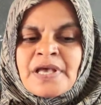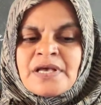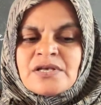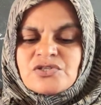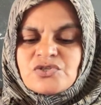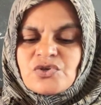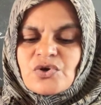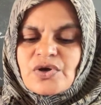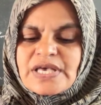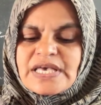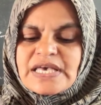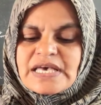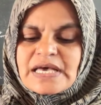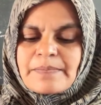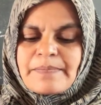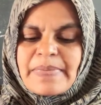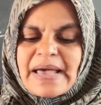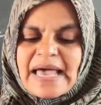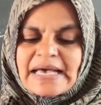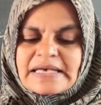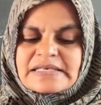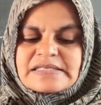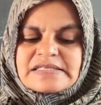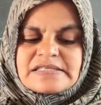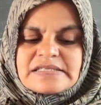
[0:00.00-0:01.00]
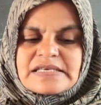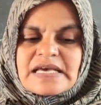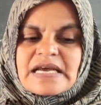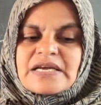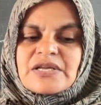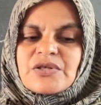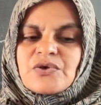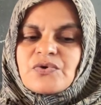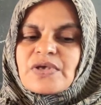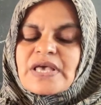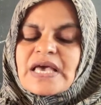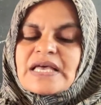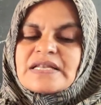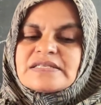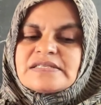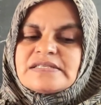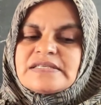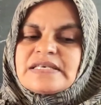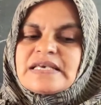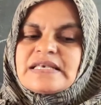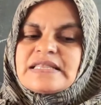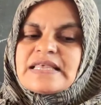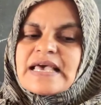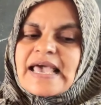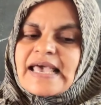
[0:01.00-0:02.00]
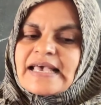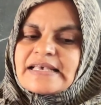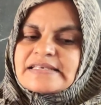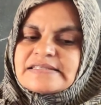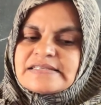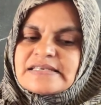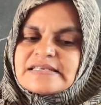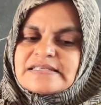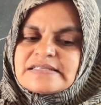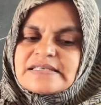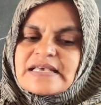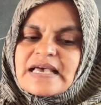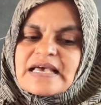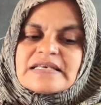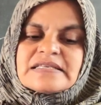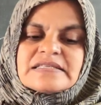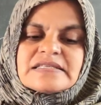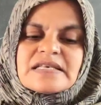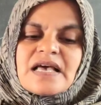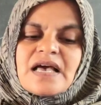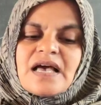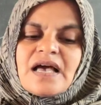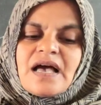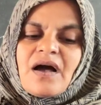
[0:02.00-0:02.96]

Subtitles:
So here back side you can see the exercise,